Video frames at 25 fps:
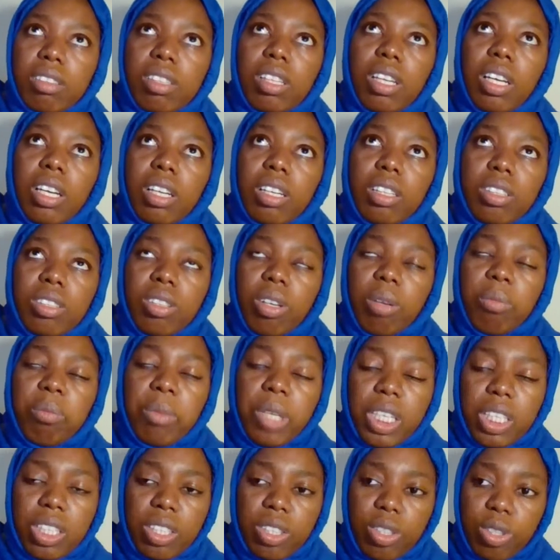don't
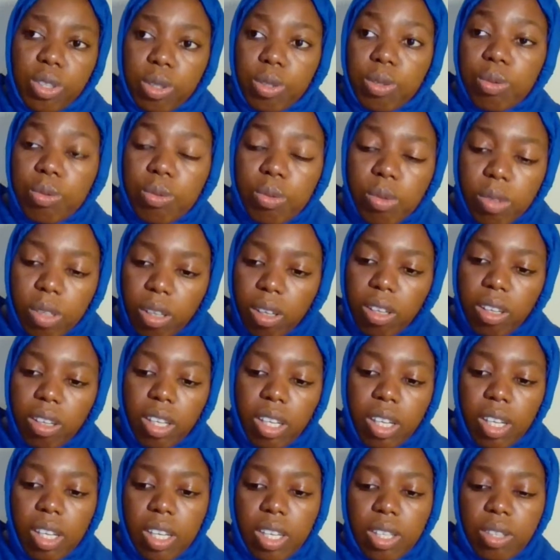make it too
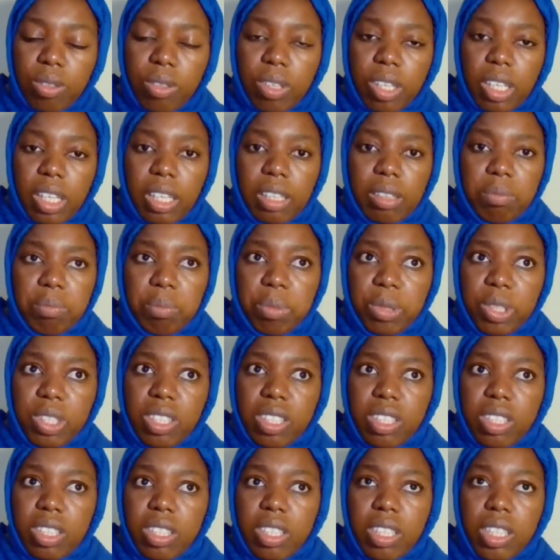long. You can put
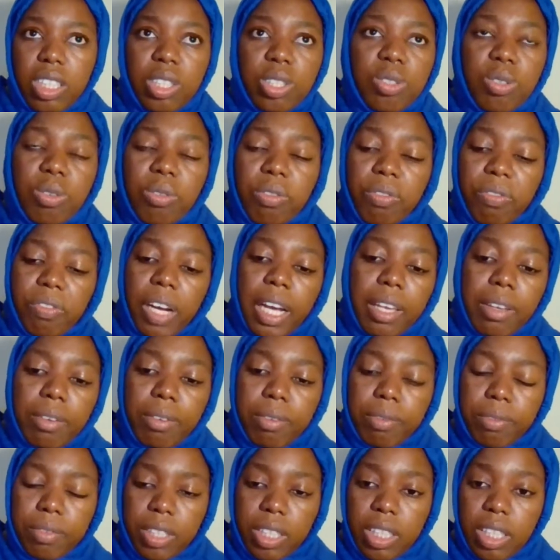it 3 to
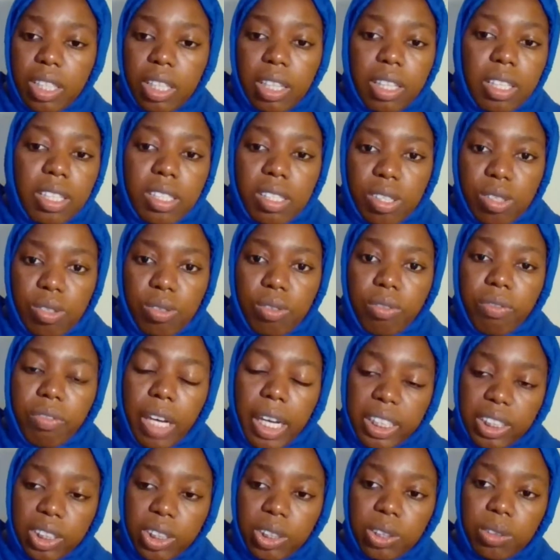5 key things you've
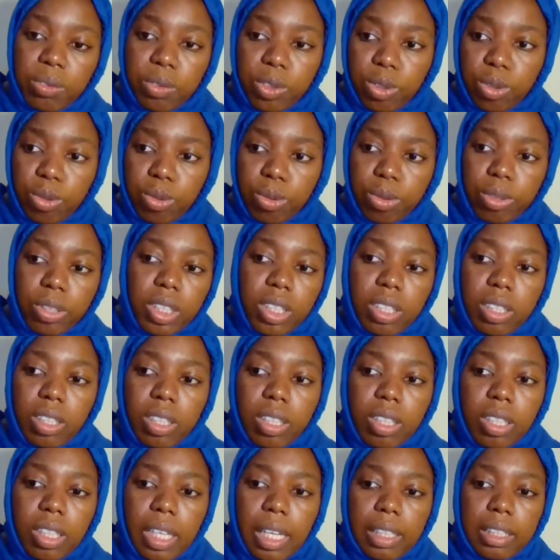achieved during
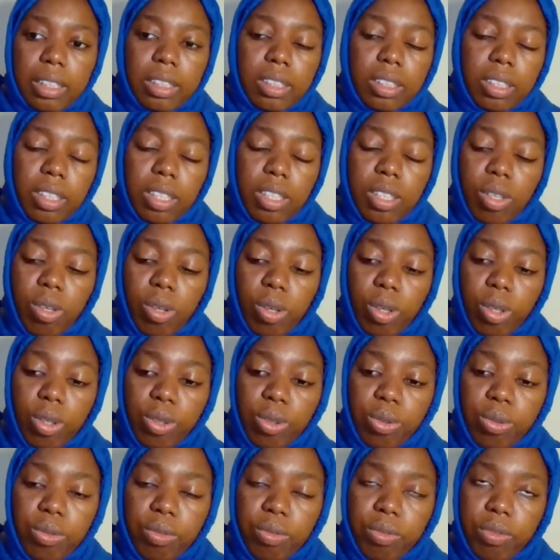that thing, or
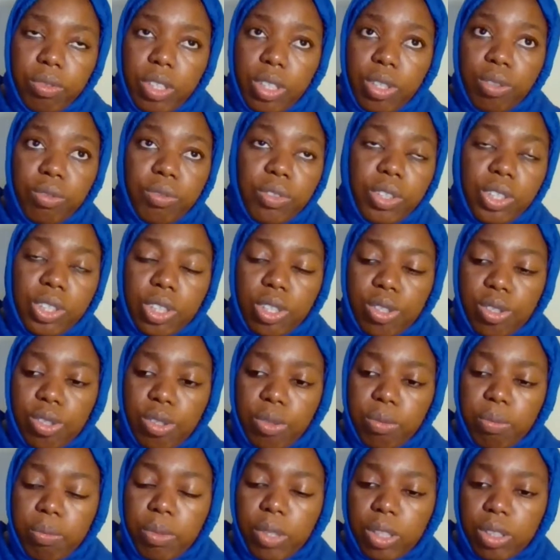you've innovations
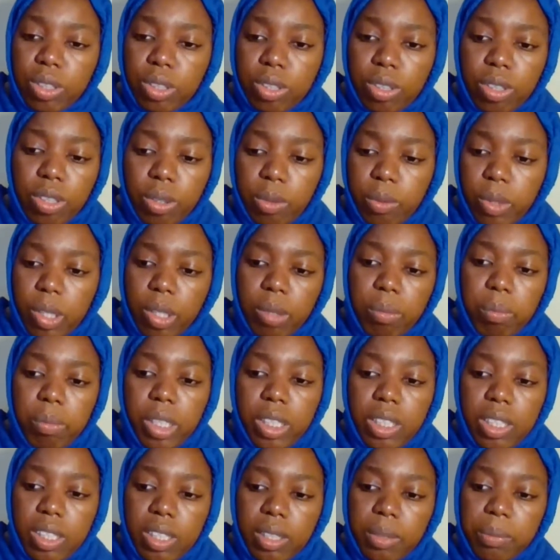you've brought to your
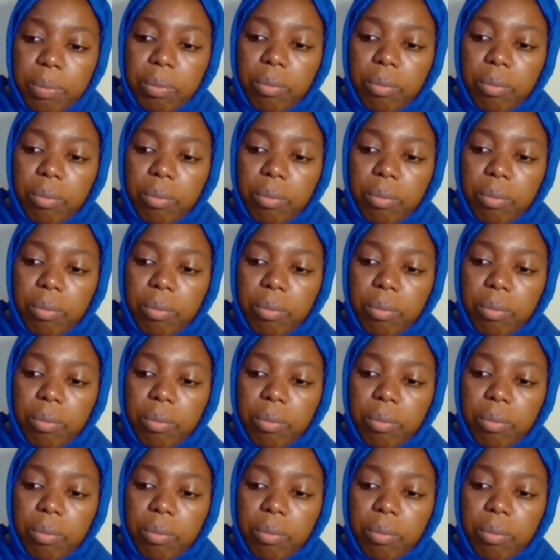workplace.